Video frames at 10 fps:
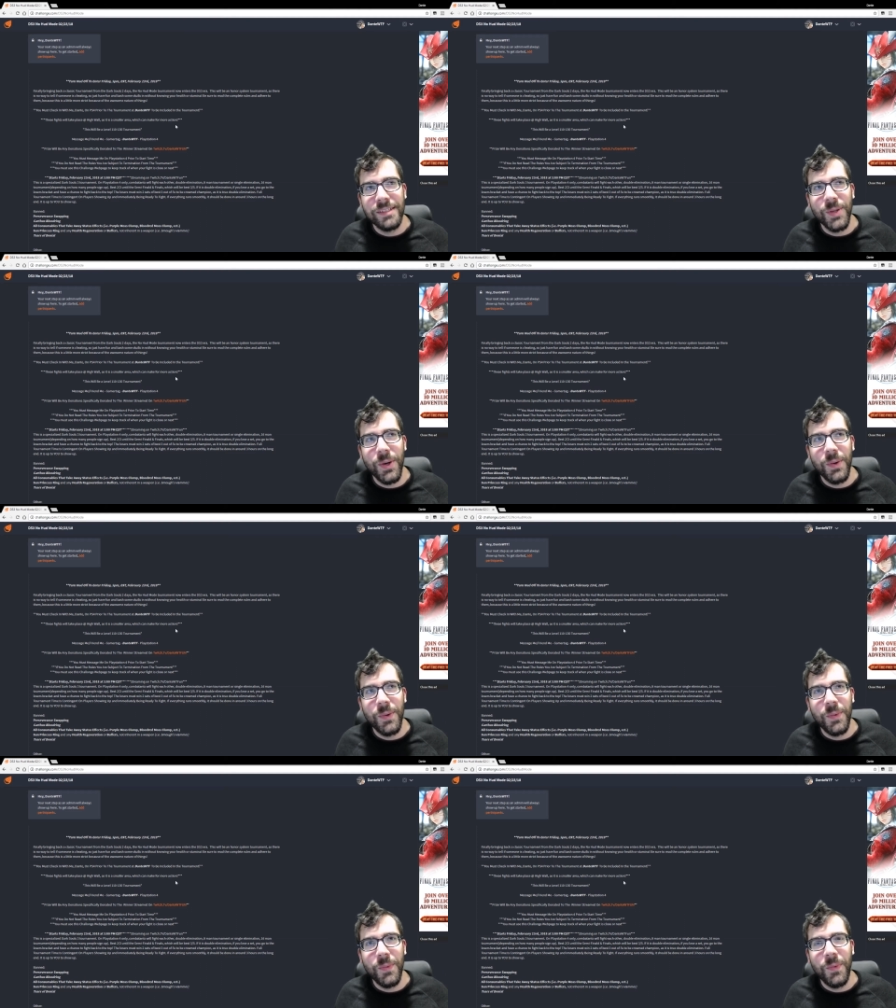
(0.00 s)

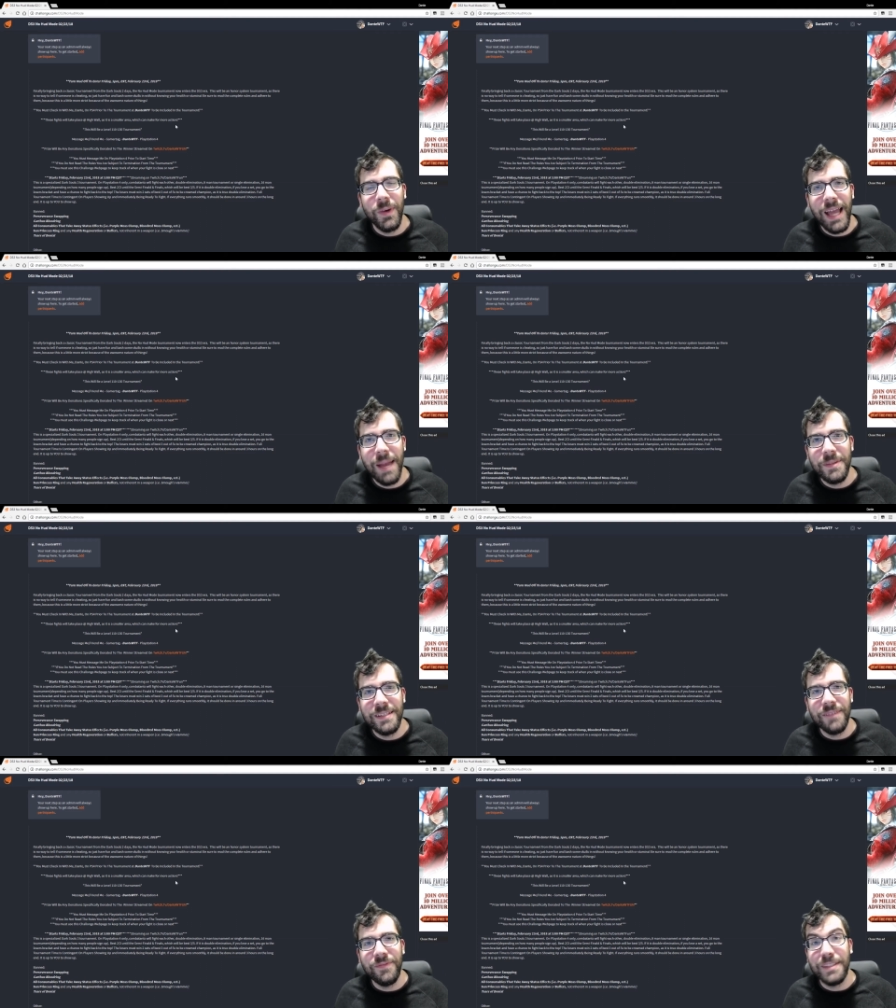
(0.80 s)
So what
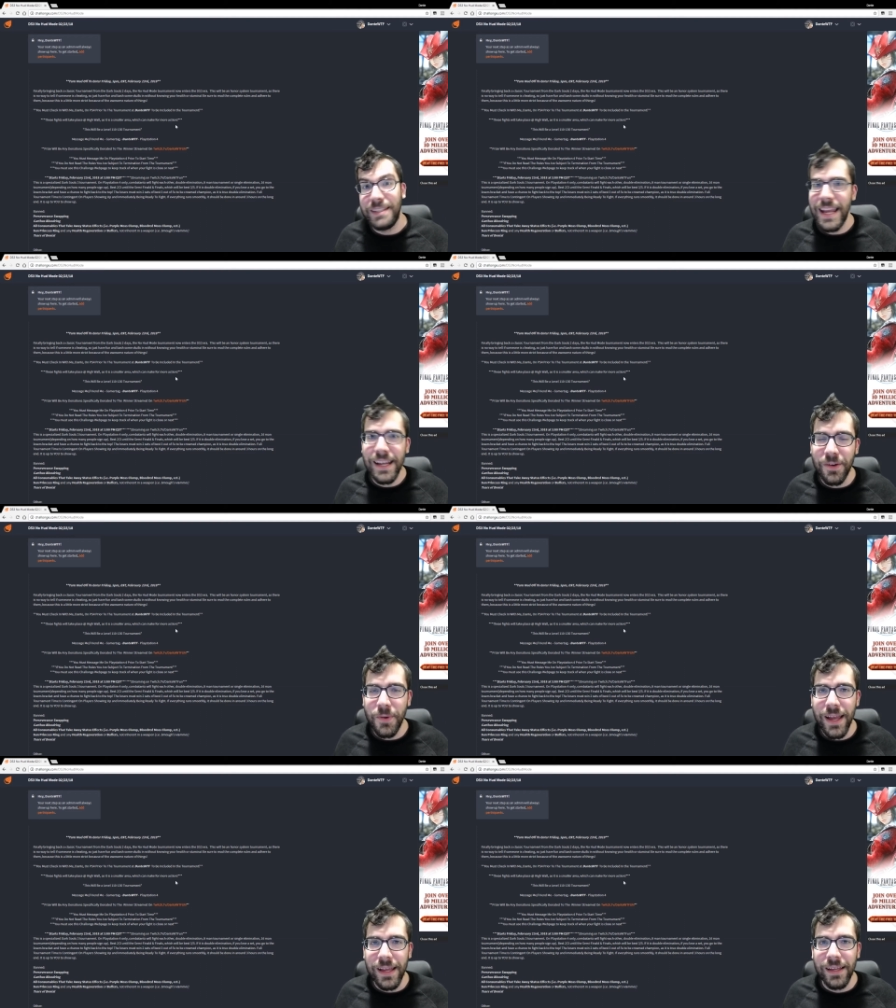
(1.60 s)
happens if it's taken
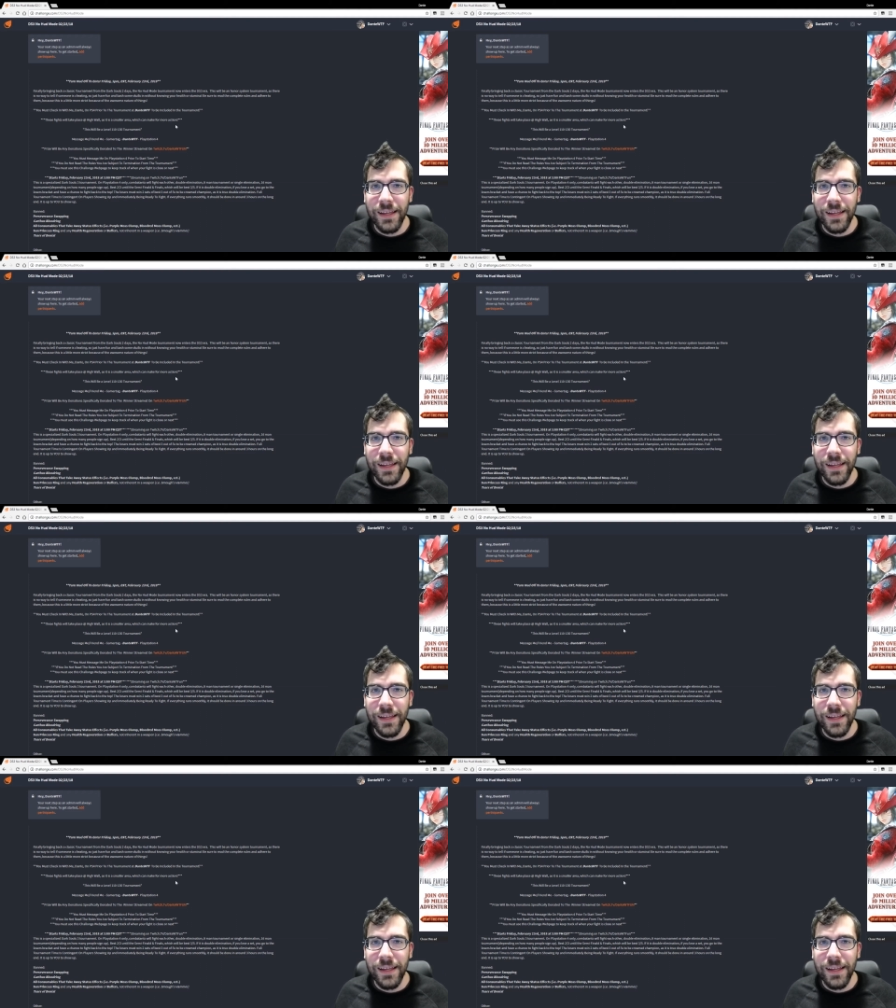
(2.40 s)
away?